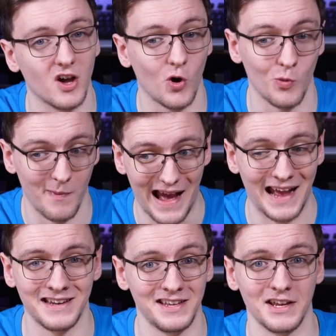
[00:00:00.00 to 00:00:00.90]
call
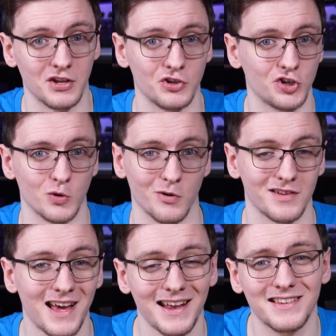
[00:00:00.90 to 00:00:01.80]
anti-consumer
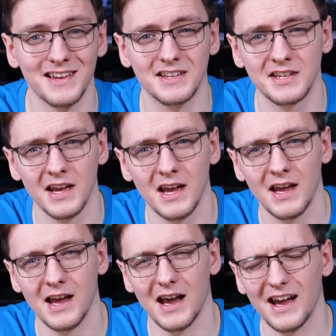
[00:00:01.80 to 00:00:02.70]
tactics,
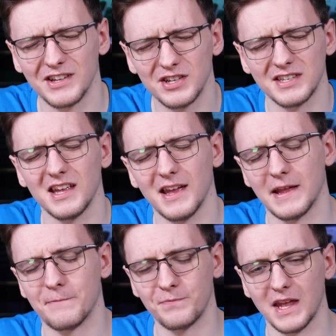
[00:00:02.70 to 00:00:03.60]

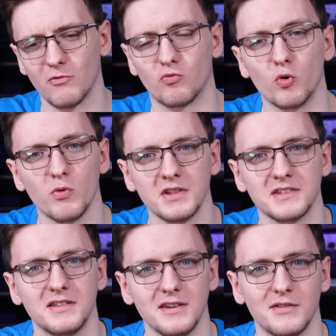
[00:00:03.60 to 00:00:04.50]
it
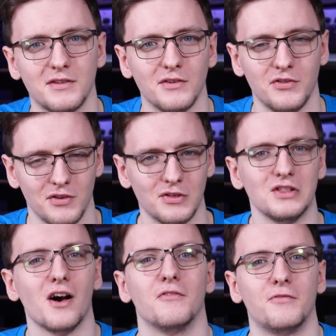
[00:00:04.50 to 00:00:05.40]
ruins the
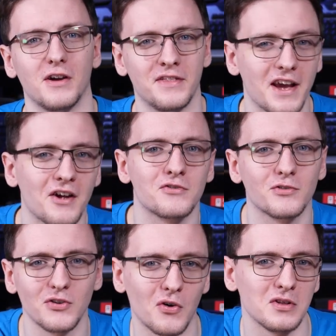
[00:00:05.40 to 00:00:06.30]
love and the
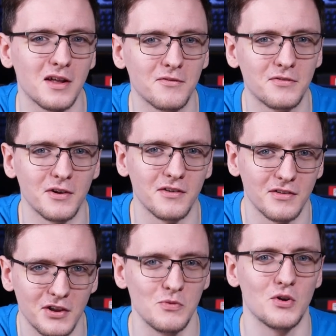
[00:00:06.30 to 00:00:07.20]
underdog love that
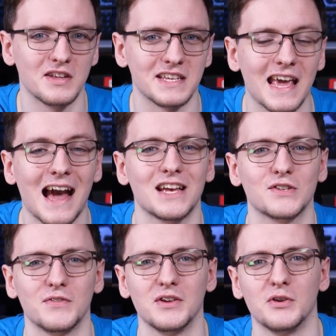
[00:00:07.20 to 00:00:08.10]
the community
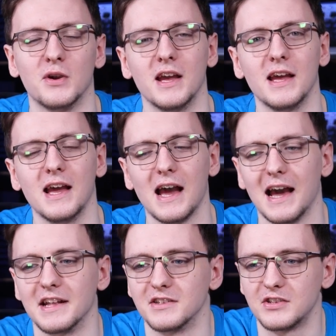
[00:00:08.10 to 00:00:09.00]
has for you.
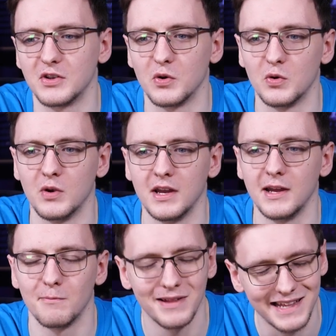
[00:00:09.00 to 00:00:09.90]
And so
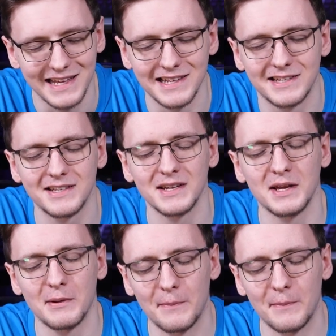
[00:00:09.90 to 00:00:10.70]
please,